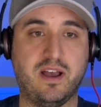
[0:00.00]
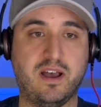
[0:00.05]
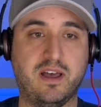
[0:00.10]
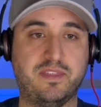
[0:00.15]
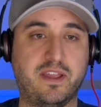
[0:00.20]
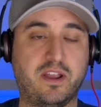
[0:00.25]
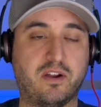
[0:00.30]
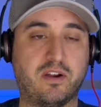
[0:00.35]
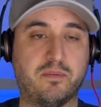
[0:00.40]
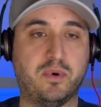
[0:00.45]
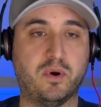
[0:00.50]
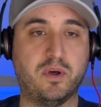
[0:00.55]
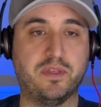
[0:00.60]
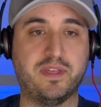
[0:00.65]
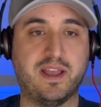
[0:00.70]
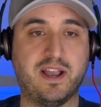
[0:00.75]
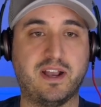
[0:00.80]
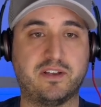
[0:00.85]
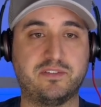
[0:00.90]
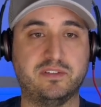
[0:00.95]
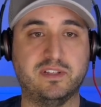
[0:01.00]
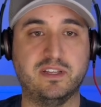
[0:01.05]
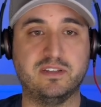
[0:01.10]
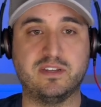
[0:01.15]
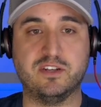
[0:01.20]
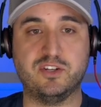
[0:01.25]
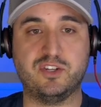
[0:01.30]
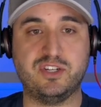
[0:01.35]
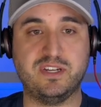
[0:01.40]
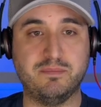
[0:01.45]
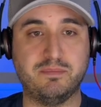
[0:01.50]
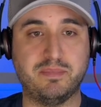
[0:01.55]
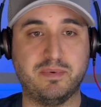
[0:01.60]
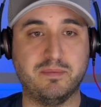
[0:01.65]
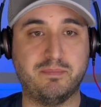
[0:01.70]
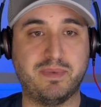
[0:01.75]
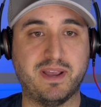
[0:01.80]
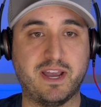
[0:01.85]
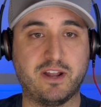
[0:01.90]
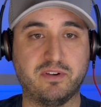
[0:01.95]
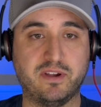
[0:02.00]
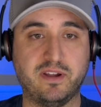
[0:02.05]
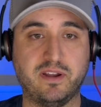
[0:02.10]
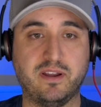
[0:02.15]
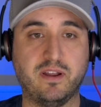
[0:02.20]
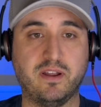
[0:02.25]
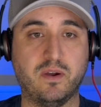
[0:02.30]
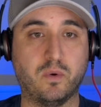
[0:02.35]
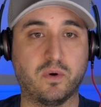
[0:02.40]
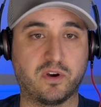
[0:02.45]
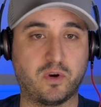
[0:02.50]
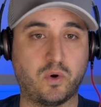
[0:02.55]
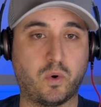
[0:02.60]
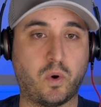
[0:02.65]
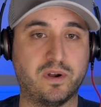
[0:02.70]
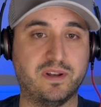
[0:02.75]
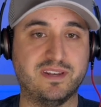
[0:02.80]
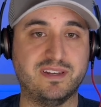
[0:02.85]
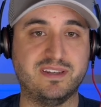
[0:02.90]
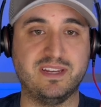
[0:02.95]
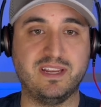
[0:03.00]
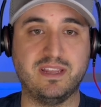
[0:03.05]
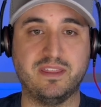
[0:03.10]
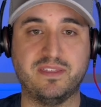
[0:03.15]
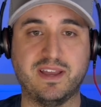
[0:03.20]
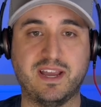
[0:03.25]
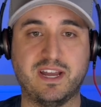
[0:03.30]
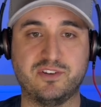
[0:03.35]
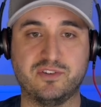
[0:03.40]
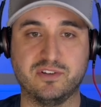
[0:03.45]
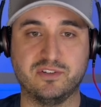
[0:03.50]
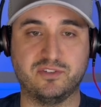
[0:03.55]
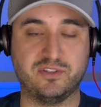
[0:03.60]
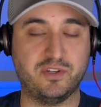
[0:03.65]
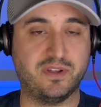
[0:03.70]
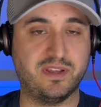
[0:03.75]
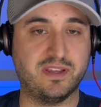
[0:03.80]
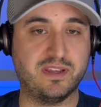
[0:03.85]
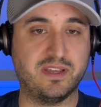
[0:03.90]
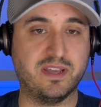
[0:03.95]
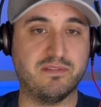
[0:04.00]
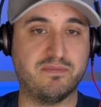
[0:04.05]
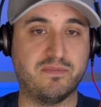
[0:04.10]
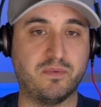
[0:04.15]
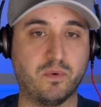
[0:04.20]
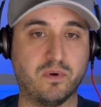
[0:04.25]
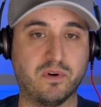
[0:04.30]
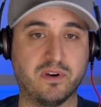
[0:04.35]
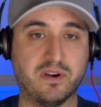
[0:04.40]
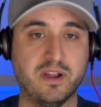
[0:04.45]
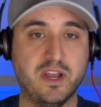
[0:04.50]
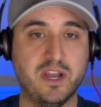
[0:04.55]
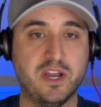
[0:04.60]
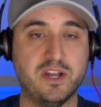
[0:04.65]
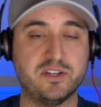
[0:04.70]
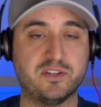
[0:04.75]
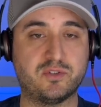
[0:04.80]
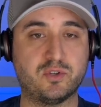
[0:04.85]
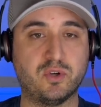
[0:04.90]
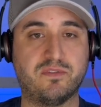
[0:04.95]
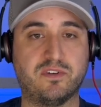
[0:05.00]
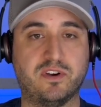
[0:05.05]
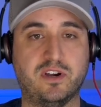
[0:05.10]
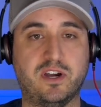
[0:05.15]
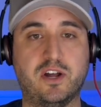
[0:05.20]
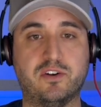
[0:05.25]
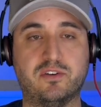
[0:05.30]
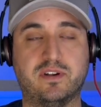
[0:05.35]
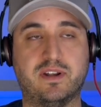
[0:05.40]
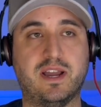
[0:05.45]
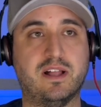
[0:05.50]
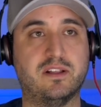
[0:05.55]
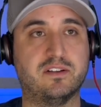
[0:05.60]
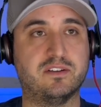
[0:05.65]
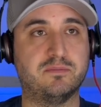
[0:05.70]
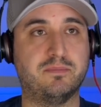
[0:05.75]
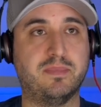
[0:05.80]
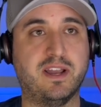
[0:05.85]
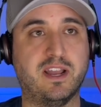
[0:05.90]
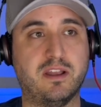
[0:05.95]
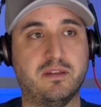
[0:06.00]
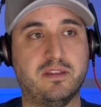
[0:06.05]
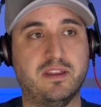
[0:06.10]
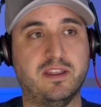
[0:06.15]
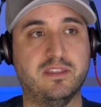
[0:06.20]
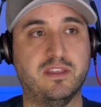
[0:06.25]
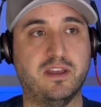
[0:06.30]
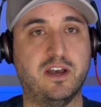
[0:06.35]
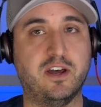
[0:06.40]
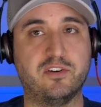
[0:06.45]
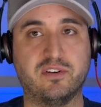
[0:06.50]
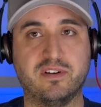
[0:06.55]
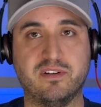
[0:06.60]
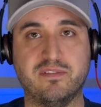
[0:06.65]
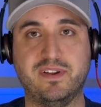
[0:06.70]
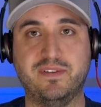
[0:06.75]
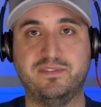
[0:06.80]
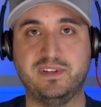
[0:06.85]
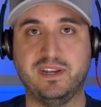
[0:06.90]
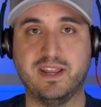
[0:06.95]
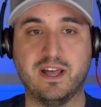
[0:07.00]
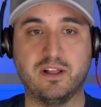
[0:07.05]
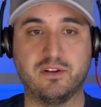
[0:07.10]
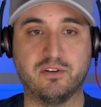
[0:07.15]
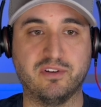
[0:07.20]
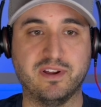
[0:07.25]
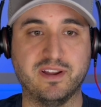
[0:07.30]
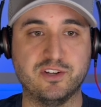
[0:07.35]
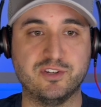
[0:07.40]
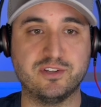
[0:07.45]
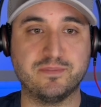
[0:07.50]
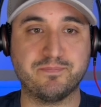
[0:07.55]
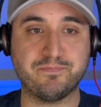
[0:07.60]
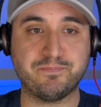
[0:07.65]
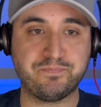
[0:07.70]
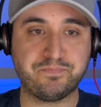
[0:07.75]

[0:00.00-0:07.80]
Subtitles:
They are both excellent and cheap battery or corded dethatchers you can get for just over $100 in the $150 range.